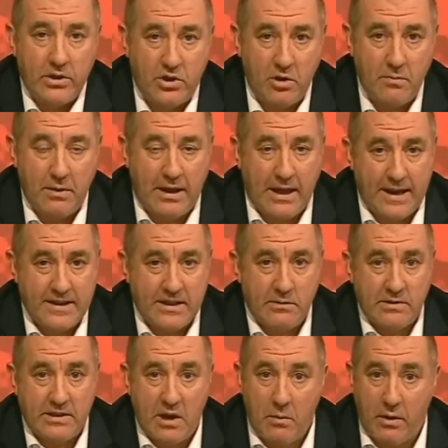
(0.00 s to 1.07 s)
Duke
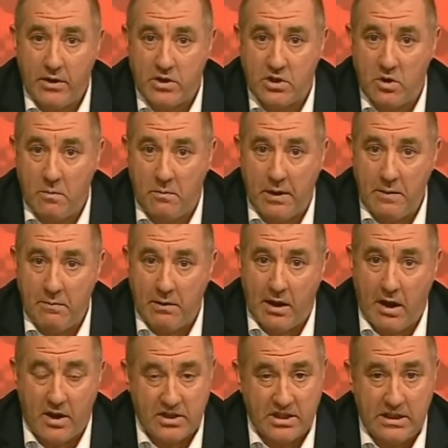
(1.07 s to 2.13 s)
McKenzie was here. One or two
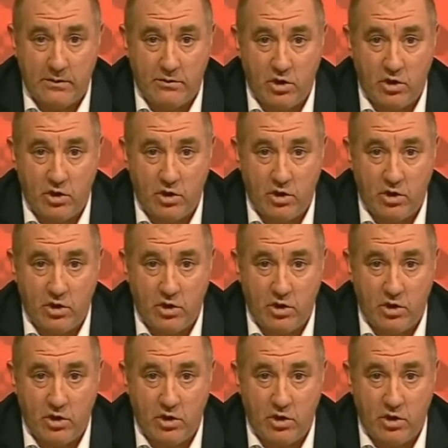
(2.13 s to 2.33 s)
people asking